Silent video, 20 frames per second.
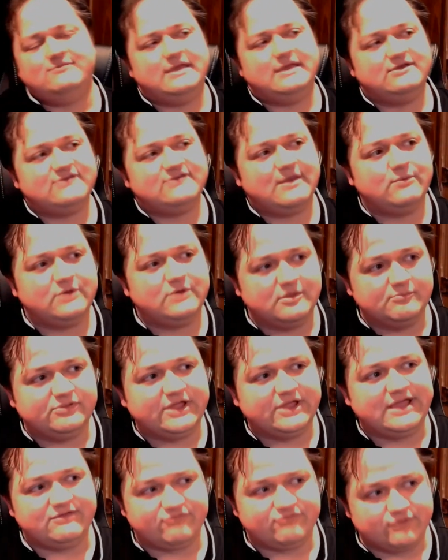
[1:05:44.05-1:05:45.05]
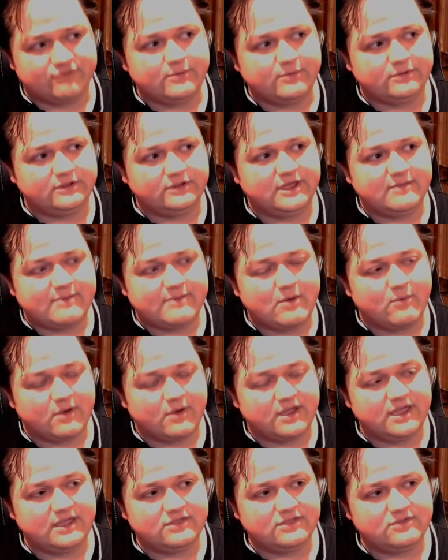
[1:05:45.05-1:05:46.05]
me because I would complain frequently about
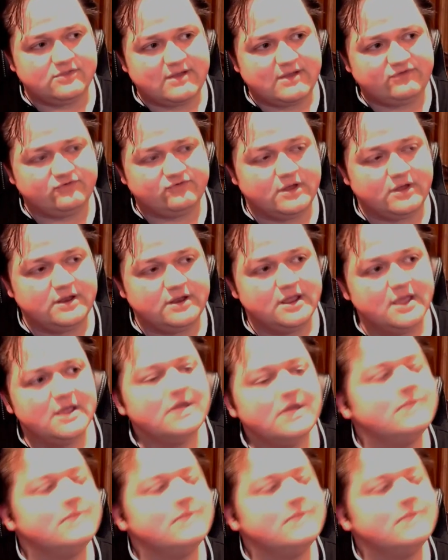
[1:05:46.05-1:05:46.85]
working in the restaurant,